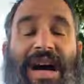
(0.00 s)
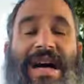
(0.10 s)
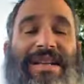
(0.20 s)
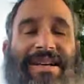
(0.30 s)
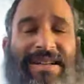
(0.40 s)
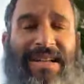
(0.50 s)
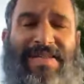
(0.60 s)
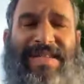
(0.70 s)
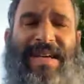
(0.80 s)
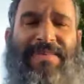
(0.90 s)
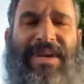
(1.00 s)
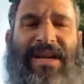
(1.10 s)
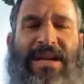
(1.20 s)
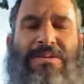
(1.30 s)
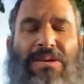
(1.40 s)
God loves them.
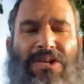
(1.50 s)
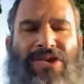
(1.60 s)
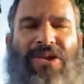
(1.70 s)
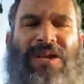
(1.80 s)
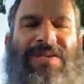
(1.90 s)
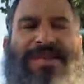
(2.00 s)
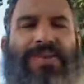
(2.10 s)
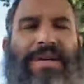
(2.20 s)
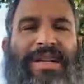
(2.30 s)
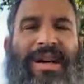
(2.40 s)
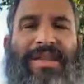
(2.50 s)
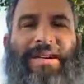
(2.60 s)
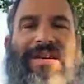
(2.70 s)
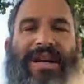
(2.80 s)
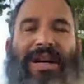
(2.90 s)
When we show love to one
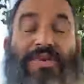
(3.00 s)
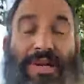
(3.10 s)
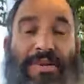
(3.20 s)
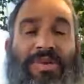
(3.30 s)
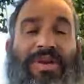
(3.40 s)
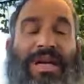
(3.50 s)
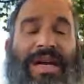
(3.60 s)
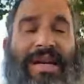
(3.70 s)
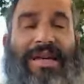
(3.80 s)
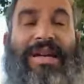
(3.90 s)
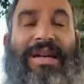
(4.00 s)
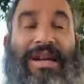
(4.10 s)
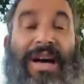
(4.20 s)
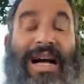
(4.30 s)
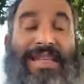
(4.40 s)
another, we're communicating
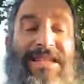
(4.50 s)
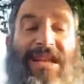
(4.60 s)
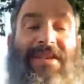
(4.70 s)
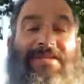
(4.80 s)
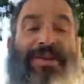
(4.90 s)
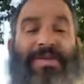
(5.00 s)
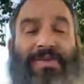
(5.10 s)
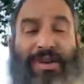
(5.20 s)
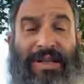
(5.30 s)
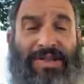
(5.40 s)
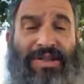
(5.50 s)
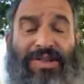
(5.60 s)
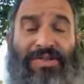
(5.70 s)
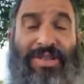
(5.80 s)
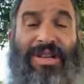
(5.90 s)
God's love for his
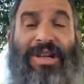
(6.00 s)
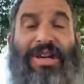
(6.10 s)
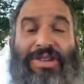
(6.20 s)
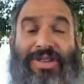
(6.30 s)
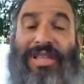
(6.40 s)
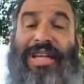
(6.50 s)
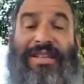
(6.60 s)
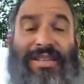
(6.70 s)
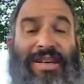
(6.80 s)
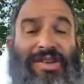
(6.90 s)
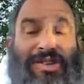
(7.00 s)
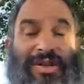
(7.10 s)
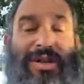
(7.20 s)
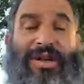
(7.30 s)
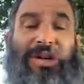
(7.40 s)
children, just like the
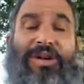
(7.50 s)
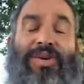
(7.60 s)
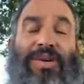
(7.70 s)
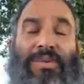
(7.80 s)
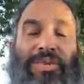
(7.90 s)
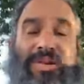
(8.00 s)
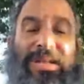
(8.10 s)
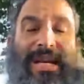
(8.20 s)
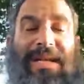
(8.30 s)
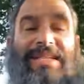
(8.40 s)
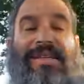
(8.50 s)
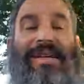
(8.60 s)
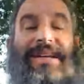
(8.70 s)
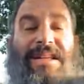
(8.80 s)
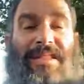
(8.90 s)
teacher who communicates
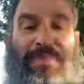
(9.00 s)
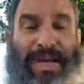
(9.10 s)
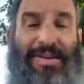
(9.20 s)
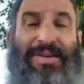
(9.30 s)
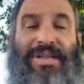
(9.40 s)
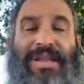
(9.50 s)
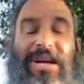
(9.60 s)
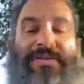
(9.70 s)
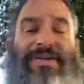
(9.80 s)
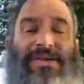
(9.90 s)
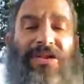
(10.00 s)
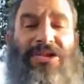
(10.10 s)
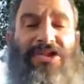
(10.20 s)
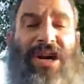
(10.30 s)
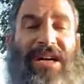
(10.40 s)
the parent's love to the
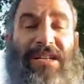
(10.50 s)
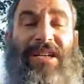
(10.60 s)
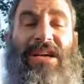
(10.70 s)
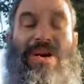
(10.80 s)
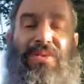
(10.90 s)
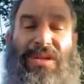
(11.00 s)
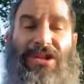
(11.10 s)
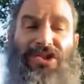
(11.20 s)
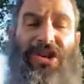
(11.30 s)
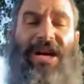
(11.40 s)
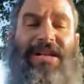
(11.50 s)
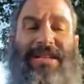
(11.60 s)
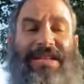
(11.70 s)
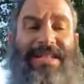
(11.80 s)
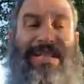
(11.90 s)
child when the child
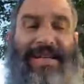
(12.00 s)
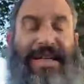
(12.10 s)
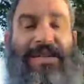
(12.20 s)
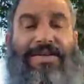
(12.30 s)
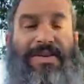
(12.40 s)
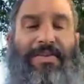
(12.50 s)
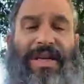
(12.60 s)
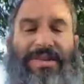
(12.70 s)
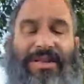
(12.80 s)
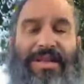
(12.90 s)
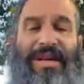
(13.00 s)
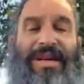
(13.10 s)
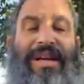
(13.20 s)
is in the care of the parent."